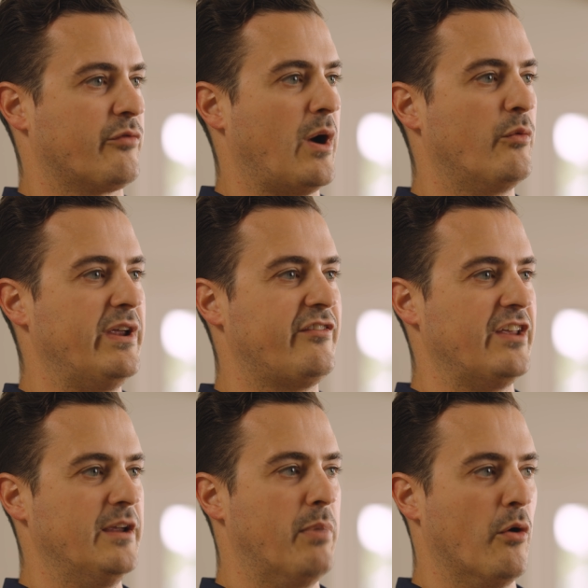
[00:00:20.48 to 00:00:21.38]
why we
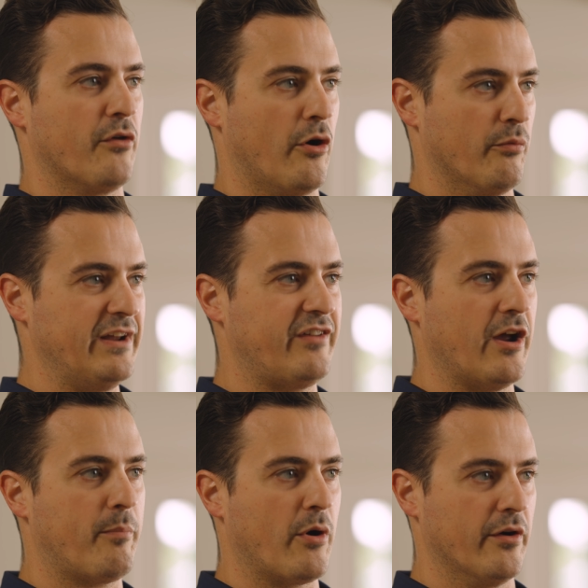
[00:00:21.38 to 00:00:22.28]
see both our
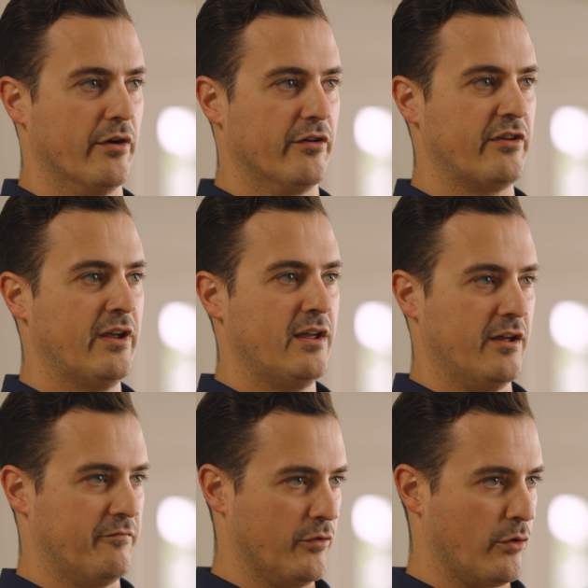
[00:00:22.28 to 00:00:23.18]
retail partners
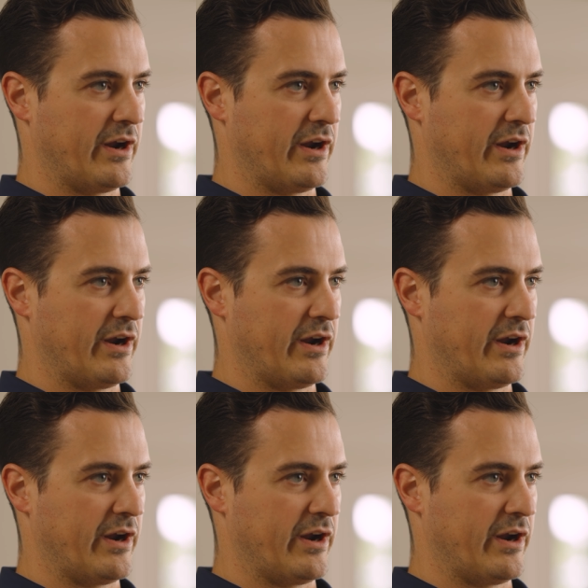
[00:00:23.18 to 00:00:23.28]
and flooring